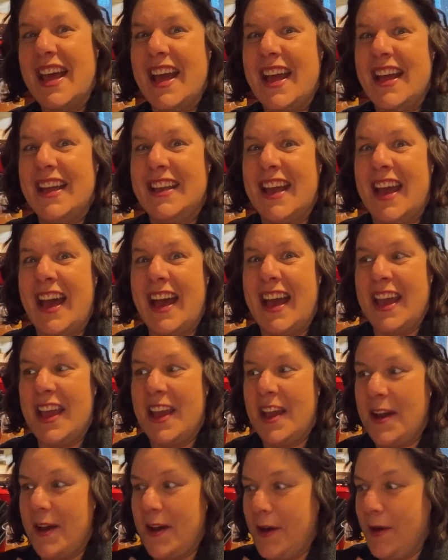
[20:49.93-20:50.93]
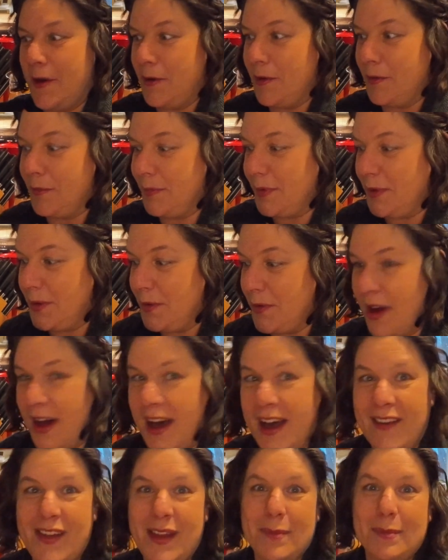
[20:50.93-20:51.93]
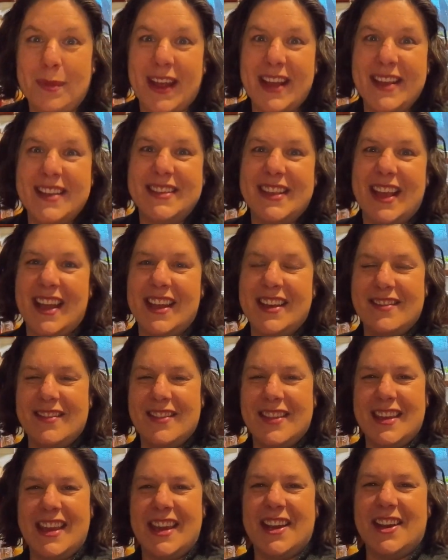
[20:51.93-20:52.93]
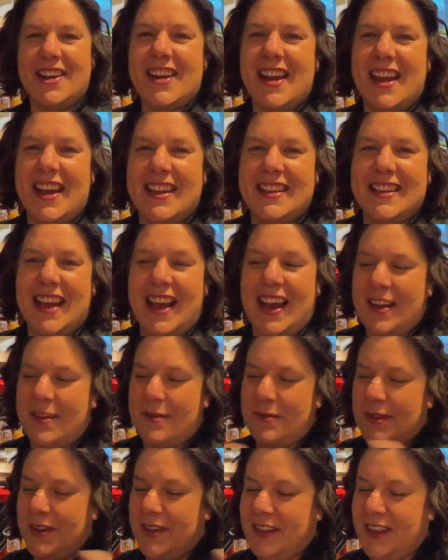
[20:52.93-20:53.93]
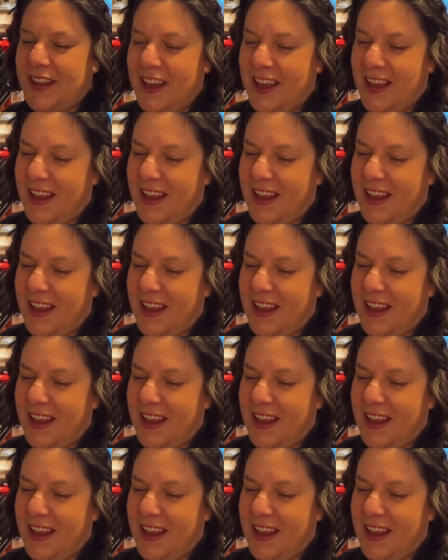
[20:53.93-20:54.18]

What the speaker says: and I hope you all have a blessed end of the year, and I will